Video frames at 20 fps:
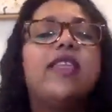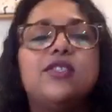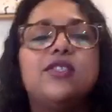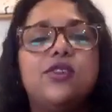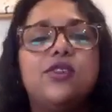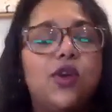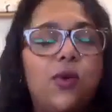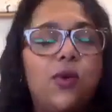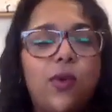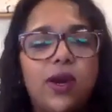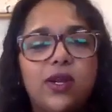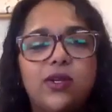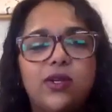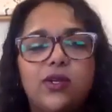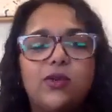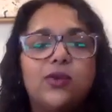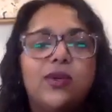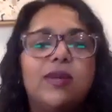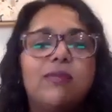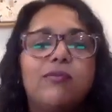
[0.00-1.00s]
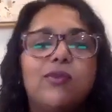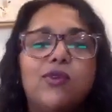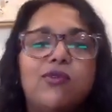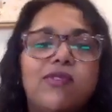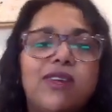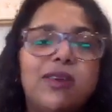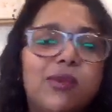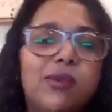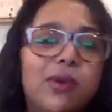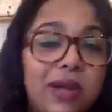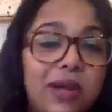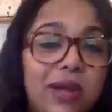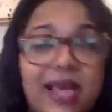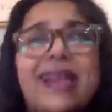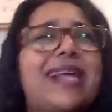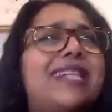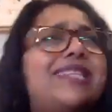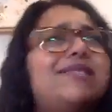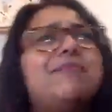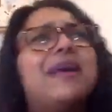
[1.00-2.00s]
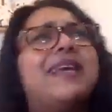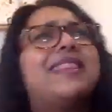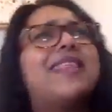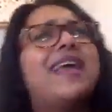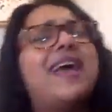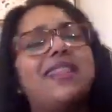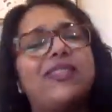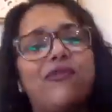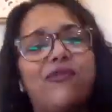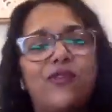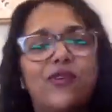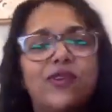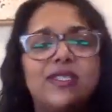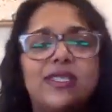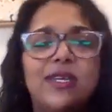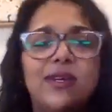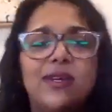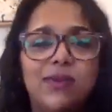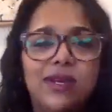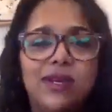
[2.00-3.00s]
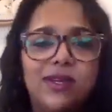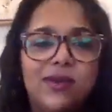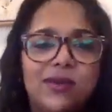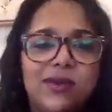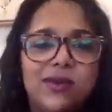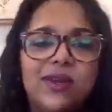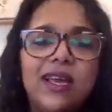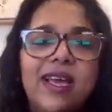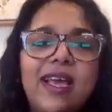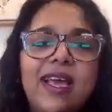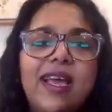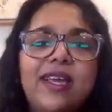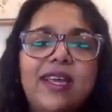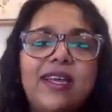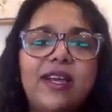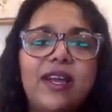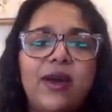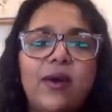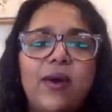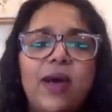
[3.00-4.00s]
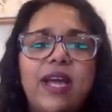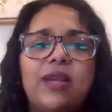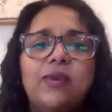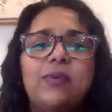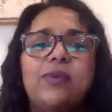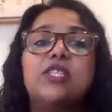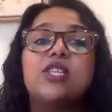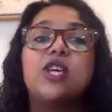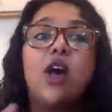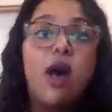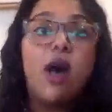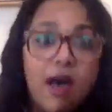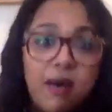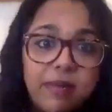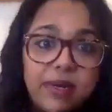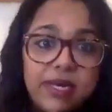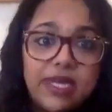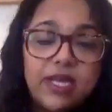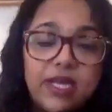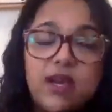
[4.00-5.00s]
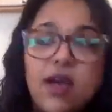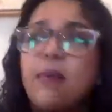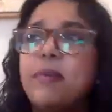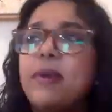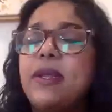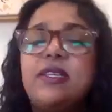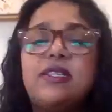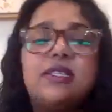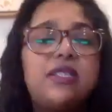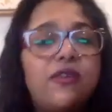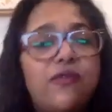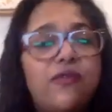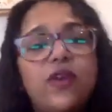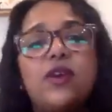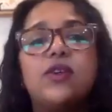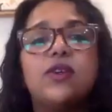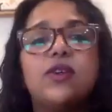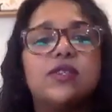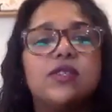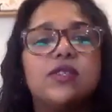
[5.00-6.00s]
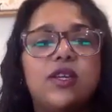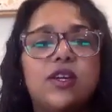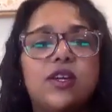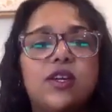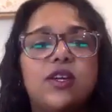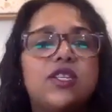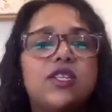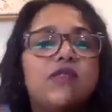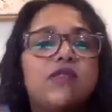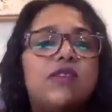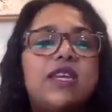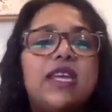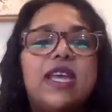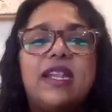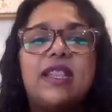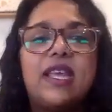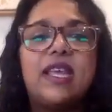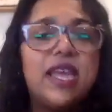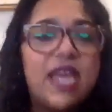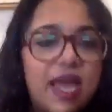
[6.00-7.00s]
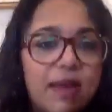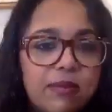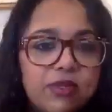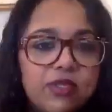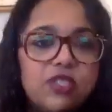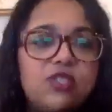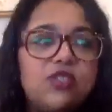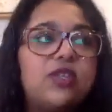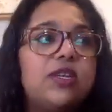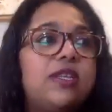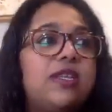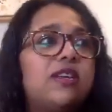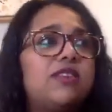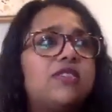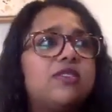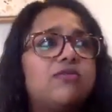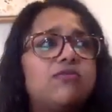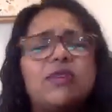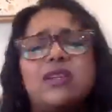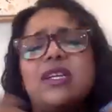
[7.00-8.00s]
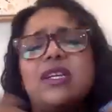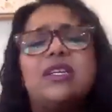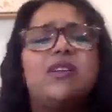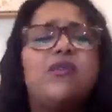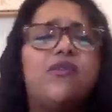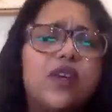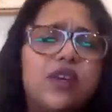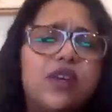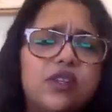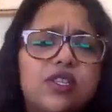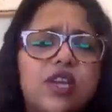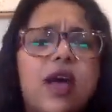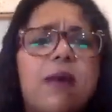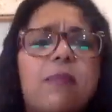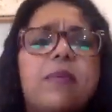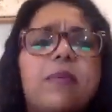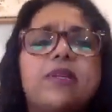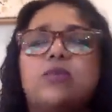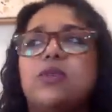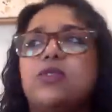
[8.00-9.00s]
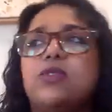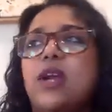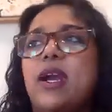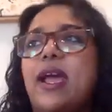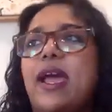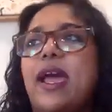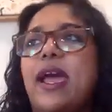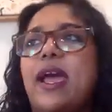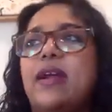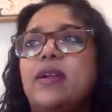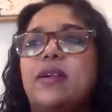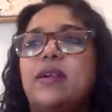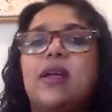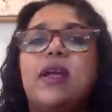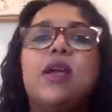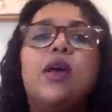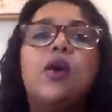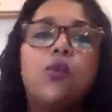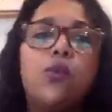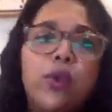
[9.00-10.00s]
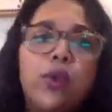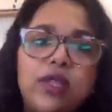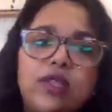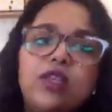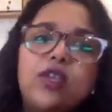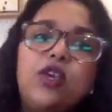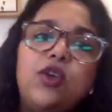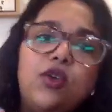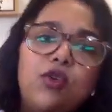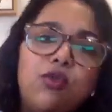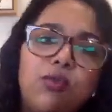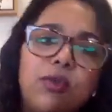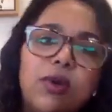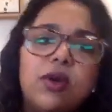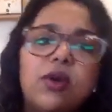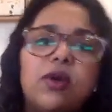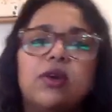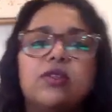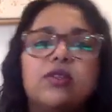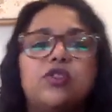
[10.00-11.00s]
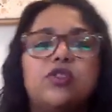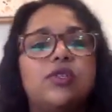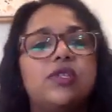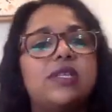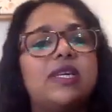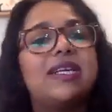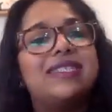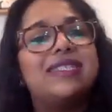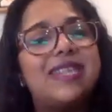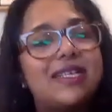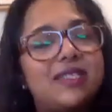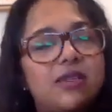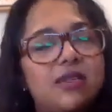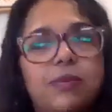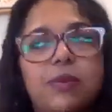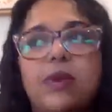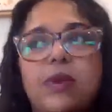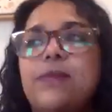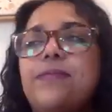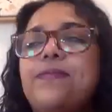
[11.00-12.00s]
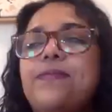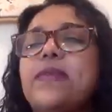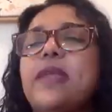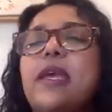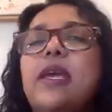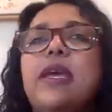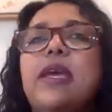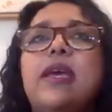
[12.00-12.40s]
the things you don't want to do in a movie, we were like, let's make that the first thing we do, you know. And it was comedy is difficult, you know, because you have to get the chemistry, there's really difficult topics we're trying to handle with humor, so it's accessible.